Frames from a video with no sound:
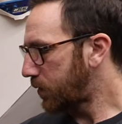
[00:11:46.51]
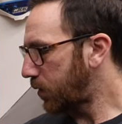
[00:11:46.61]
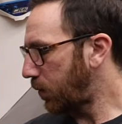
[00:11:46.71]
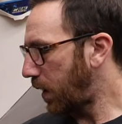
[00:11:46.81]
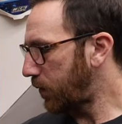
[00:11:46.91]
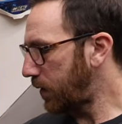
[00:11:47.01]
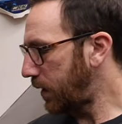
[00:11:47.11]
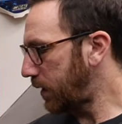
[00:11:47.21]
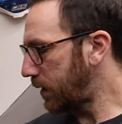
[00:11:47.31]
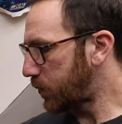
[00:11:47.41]
So
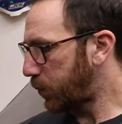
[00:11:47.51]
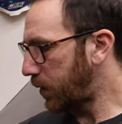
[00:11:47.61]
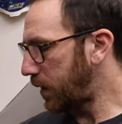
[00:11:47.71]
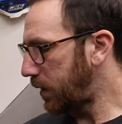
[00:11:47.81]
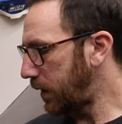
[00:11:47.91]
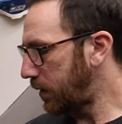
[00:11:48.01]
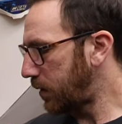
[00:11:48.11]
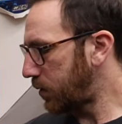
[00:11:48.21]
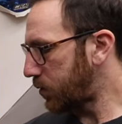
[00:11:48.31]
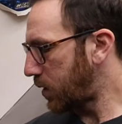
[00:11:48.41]
everything is pretty
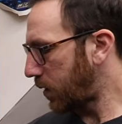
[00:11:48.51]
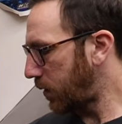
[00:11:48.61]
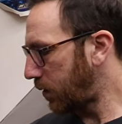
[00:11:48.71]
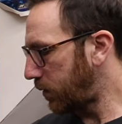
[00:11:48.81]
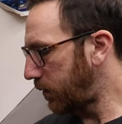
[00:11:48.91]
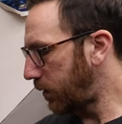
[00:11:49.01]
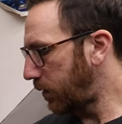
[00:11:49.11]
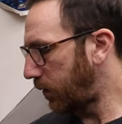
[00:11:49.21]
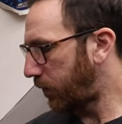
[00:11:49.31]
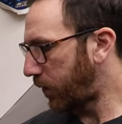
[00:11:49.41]
clean. There's nothing on
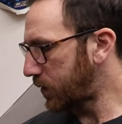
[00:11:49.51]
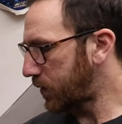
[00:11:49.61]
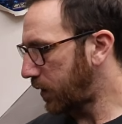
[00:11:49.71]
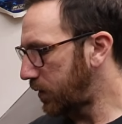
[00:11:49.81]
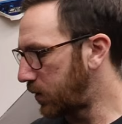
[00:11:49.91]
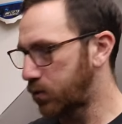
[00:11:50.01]
the front side.